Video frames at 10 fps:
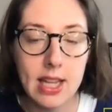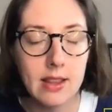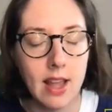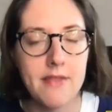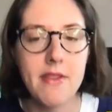and
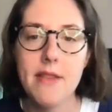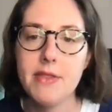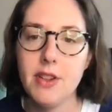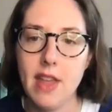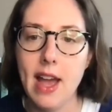life after
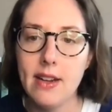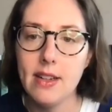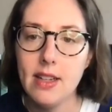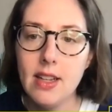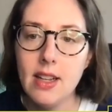that.
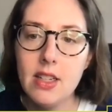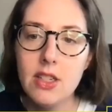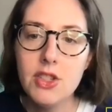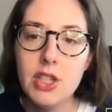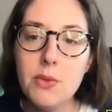
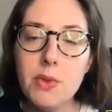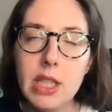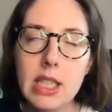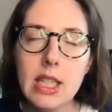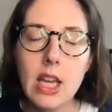She
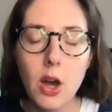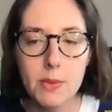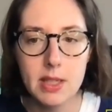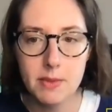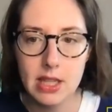really hopes to
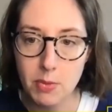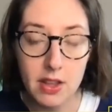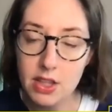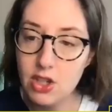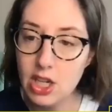be part of the
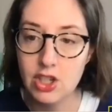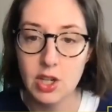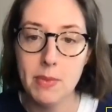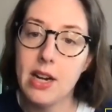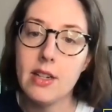changing
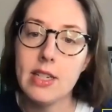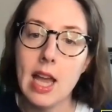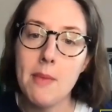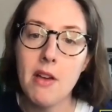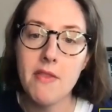paradigm
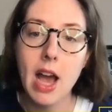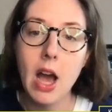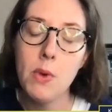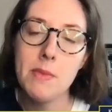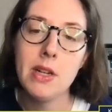of how
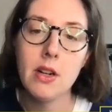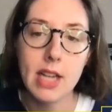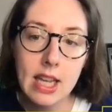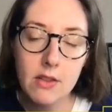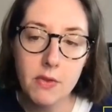women are
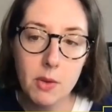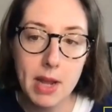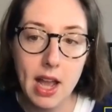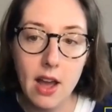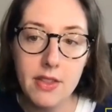cared for by
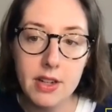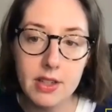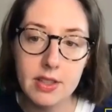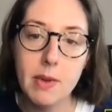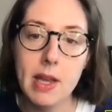
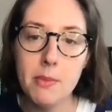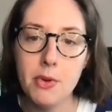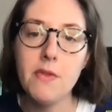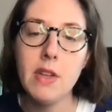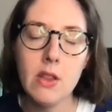others by
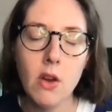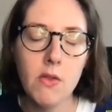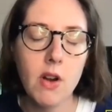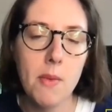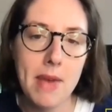improving the
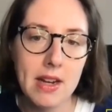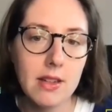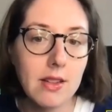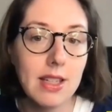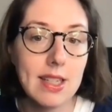overall
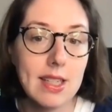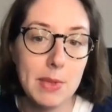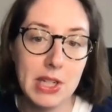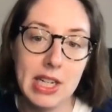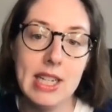medical
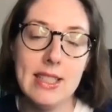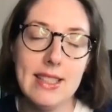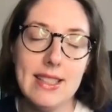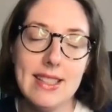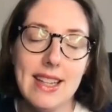
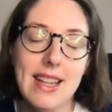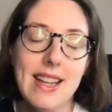experience.